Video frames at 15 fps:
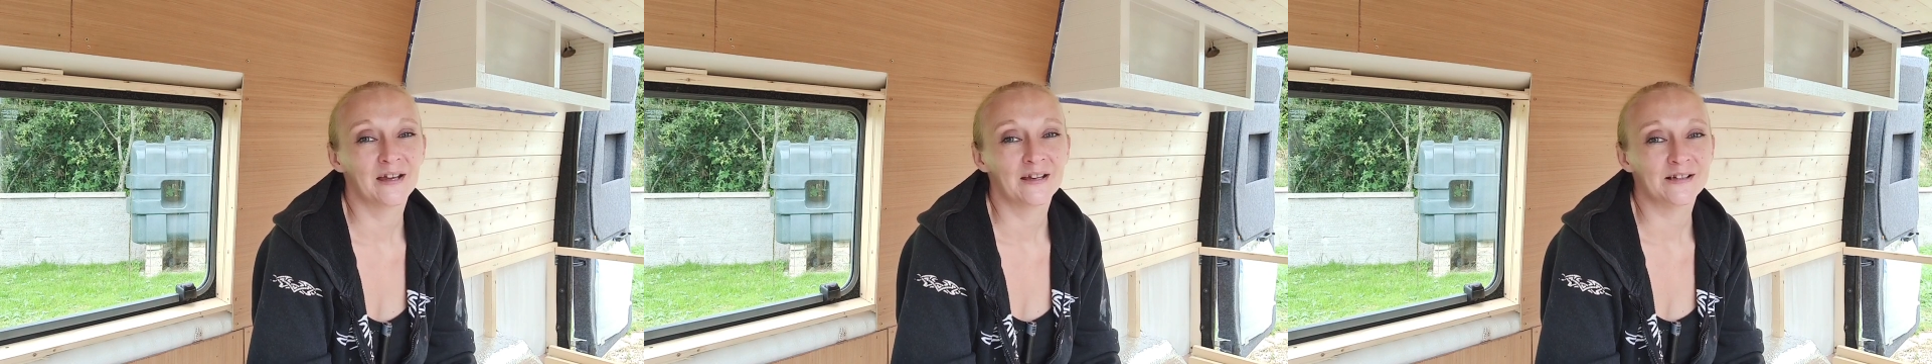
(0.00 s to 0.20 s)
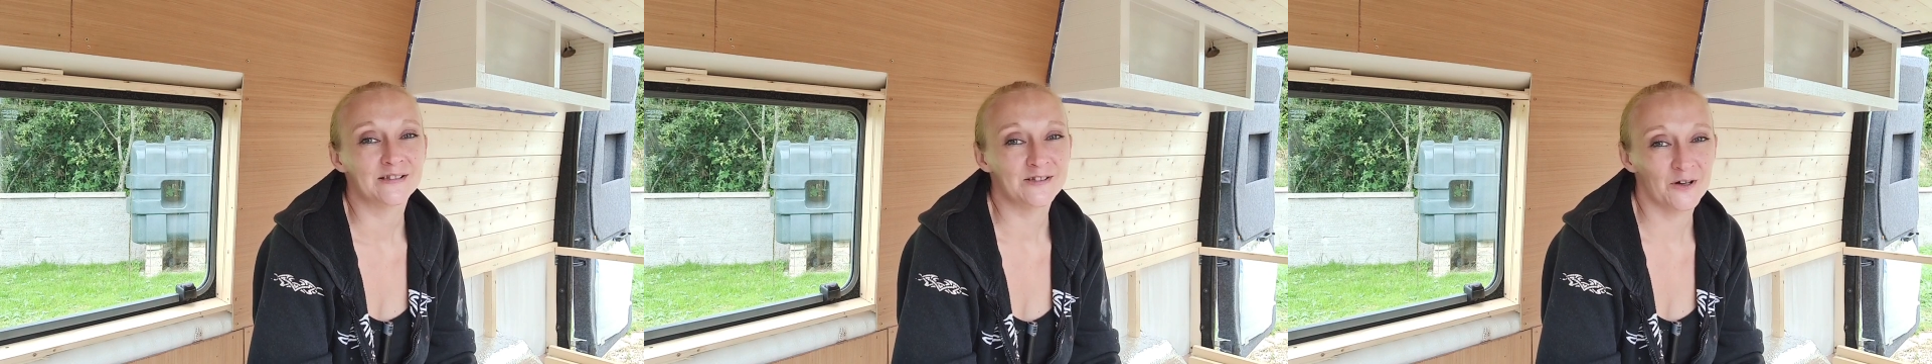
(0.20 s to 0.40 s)

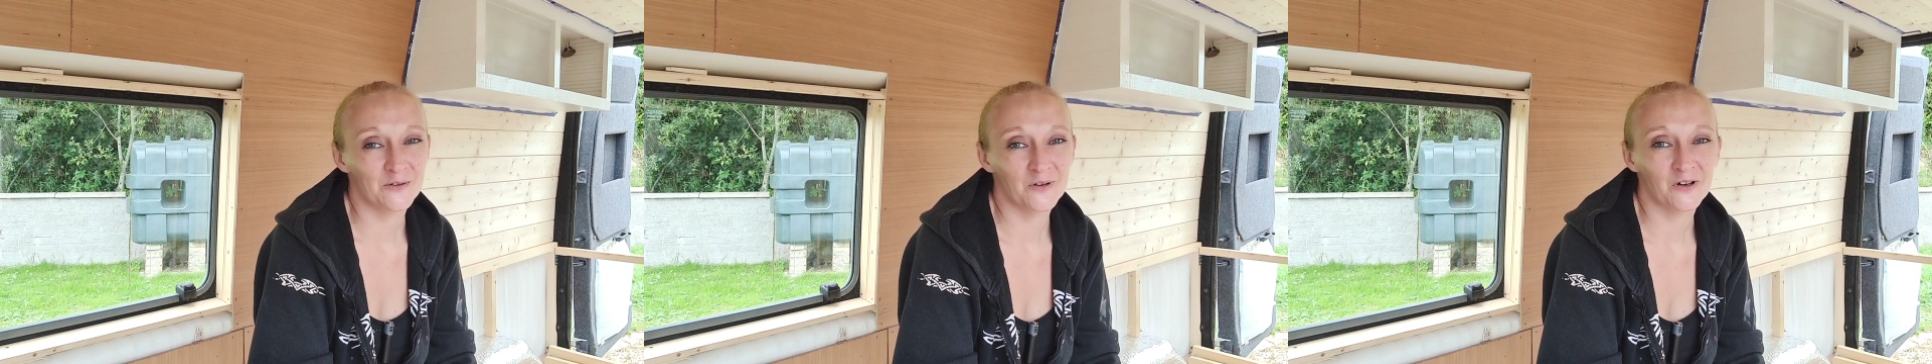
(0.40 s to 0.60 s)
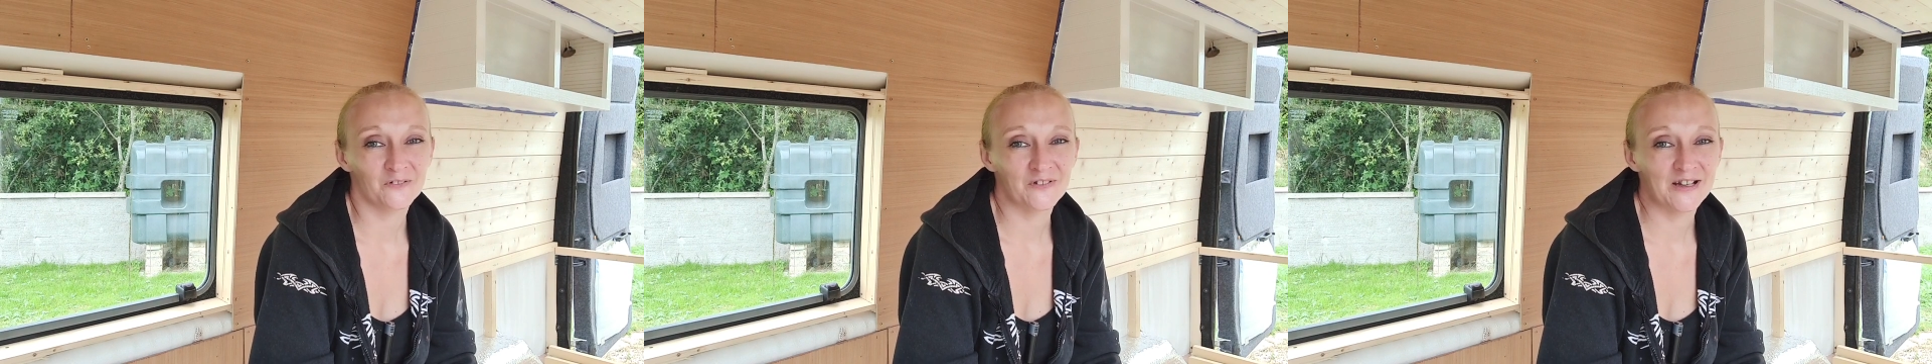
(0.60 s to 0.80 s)
So,
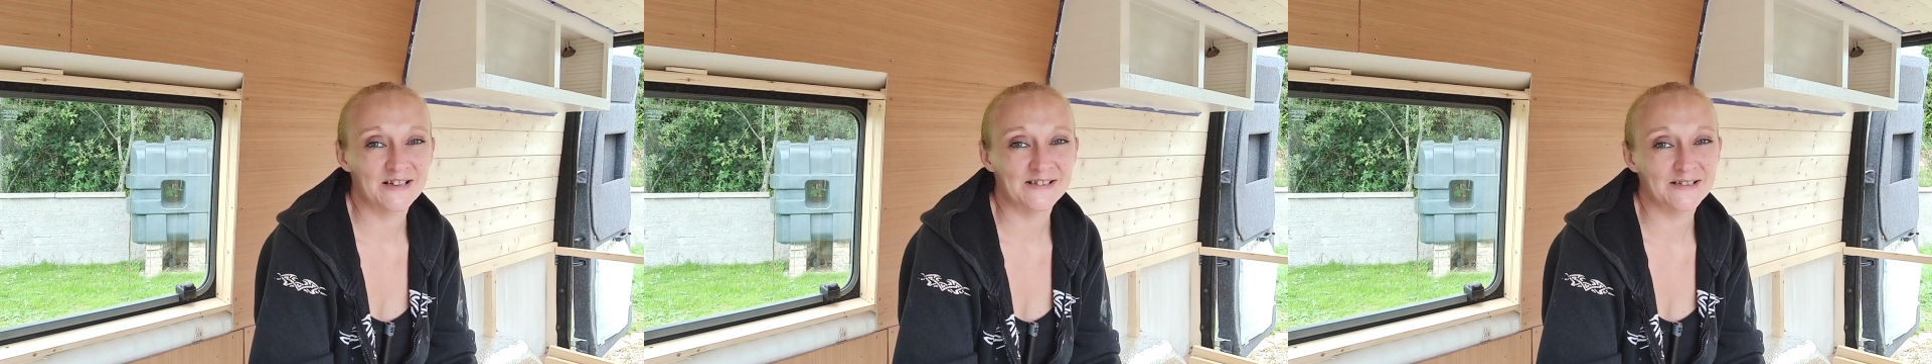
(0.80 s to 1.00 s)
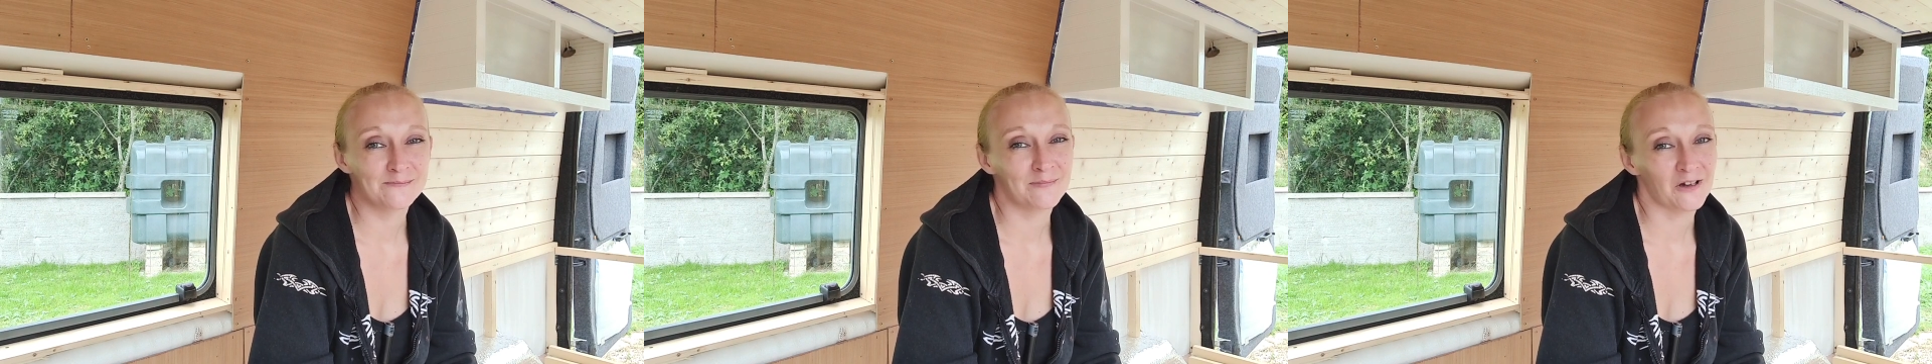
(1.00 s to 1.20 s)

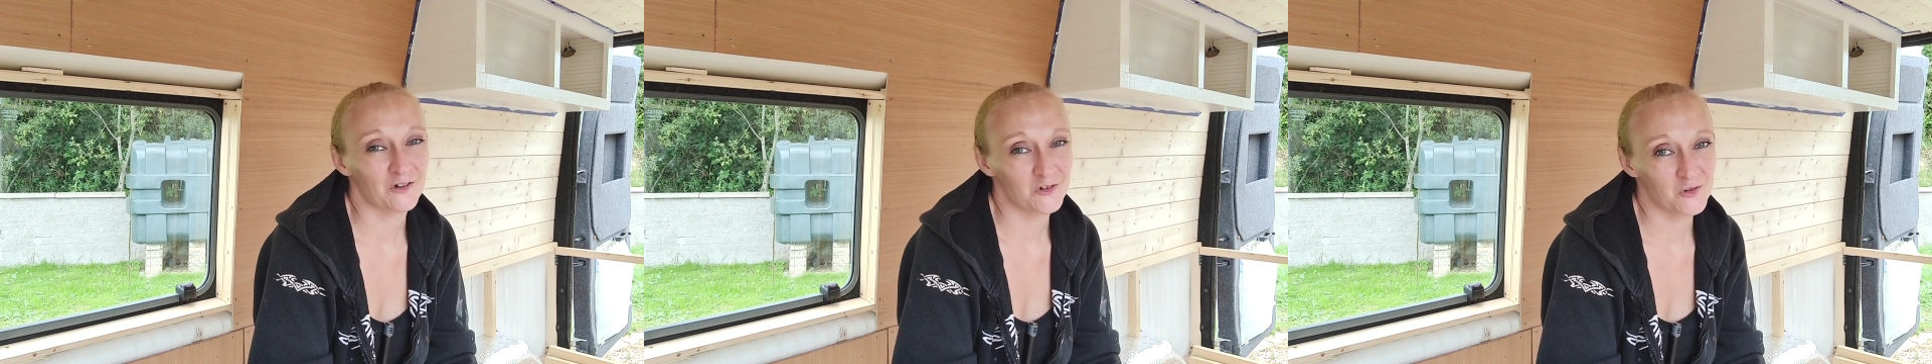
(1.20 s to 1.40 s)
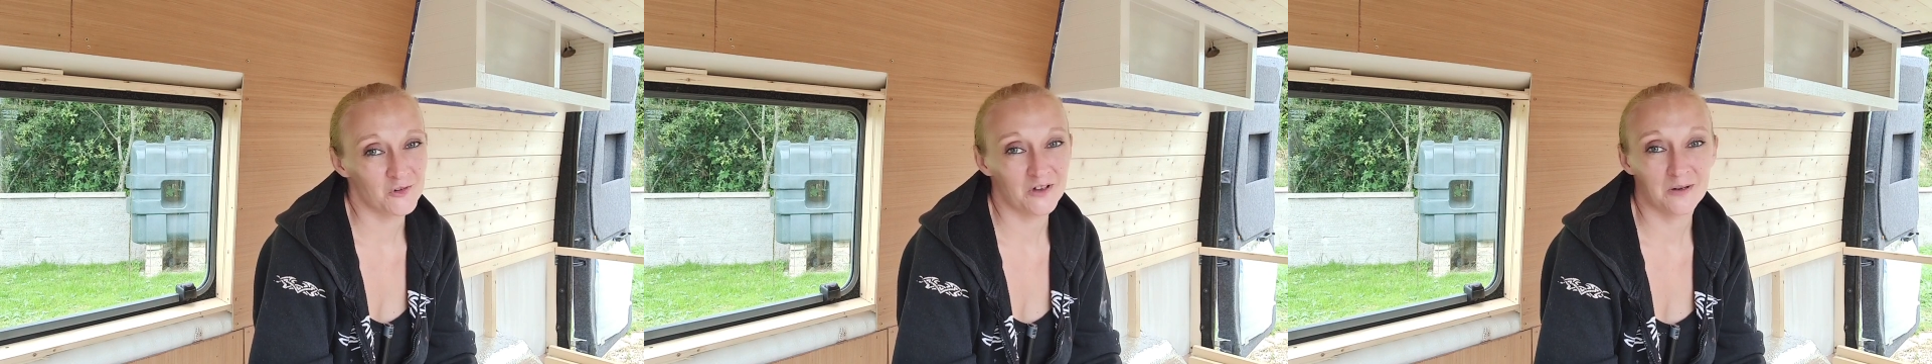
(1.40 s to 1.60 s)
lovelies, make
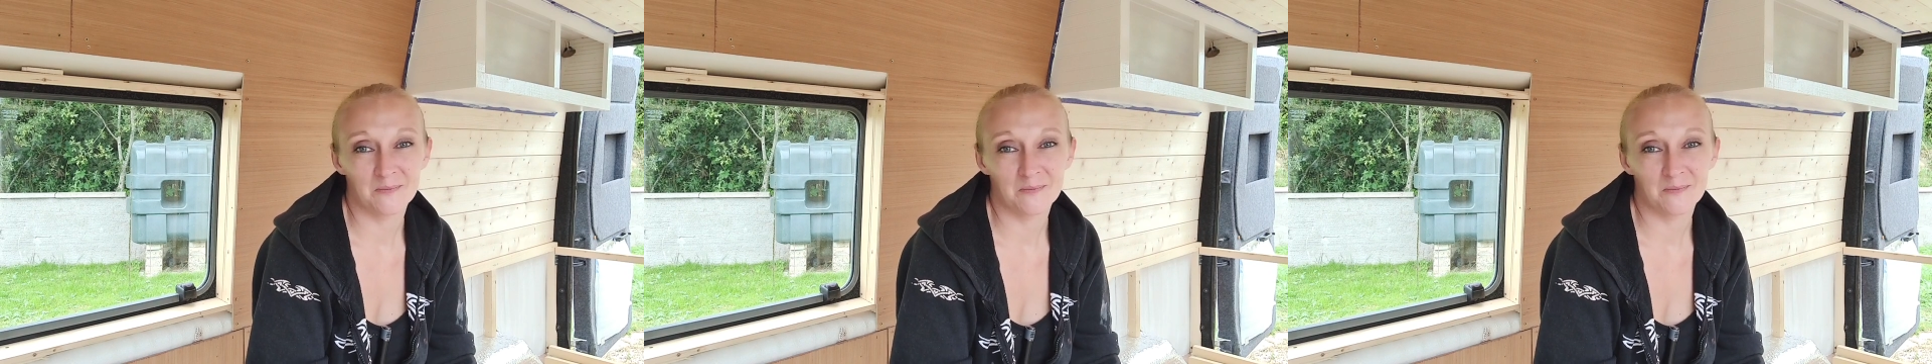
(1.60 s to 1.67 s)
sure to give me the